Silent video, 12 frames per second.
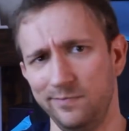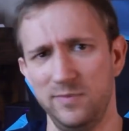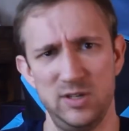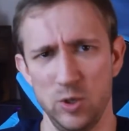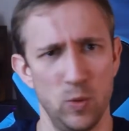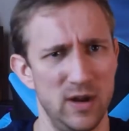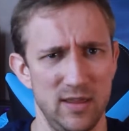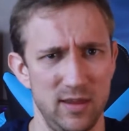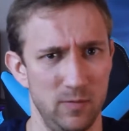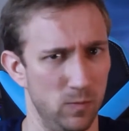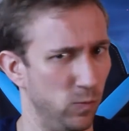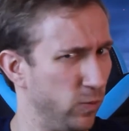do
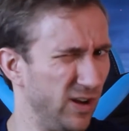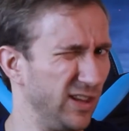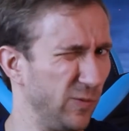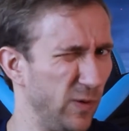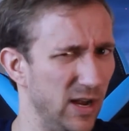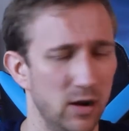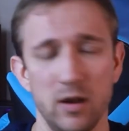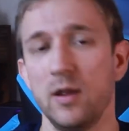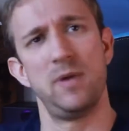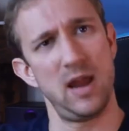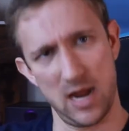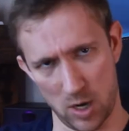anything really weird.
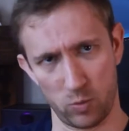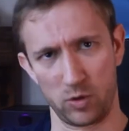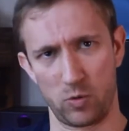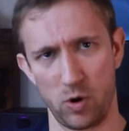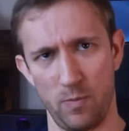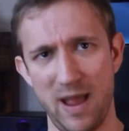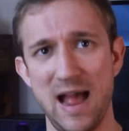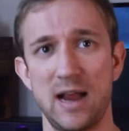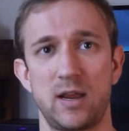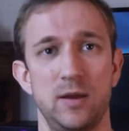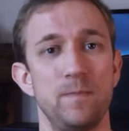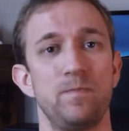Hair will grow
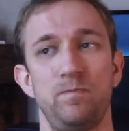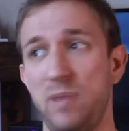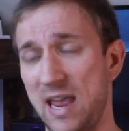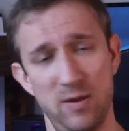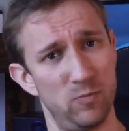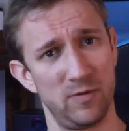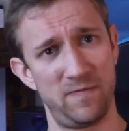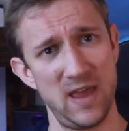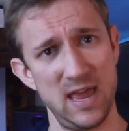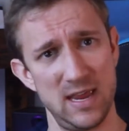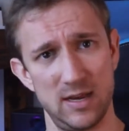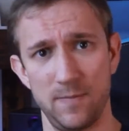back. Pain will
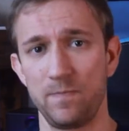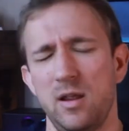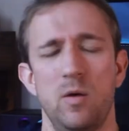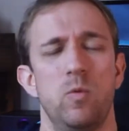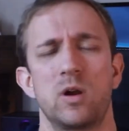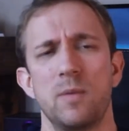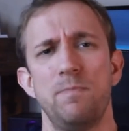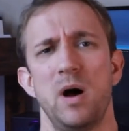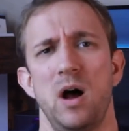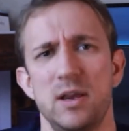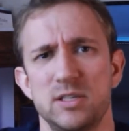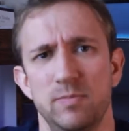fade. What could
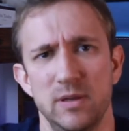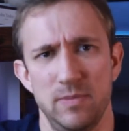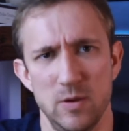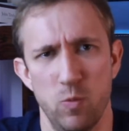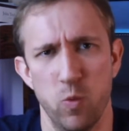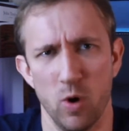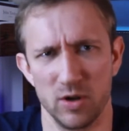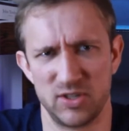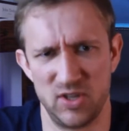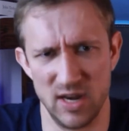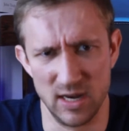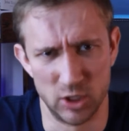possibly be worse
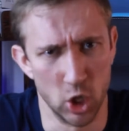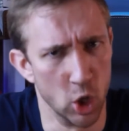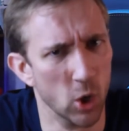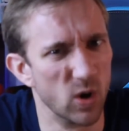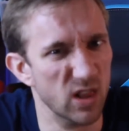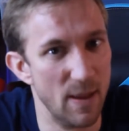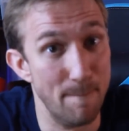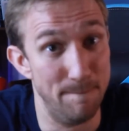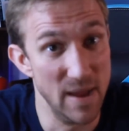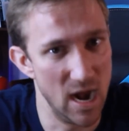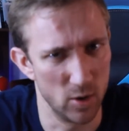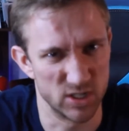than eternal
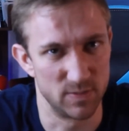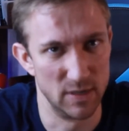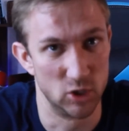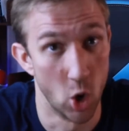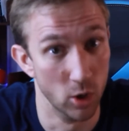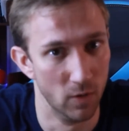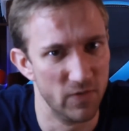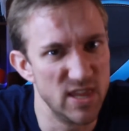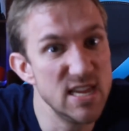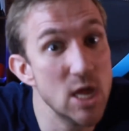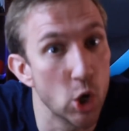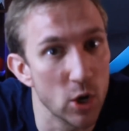embarrassment all over
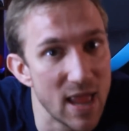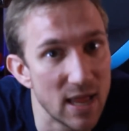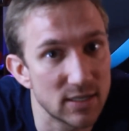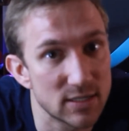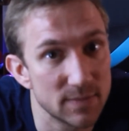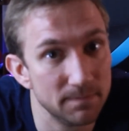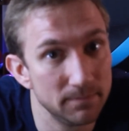the internet?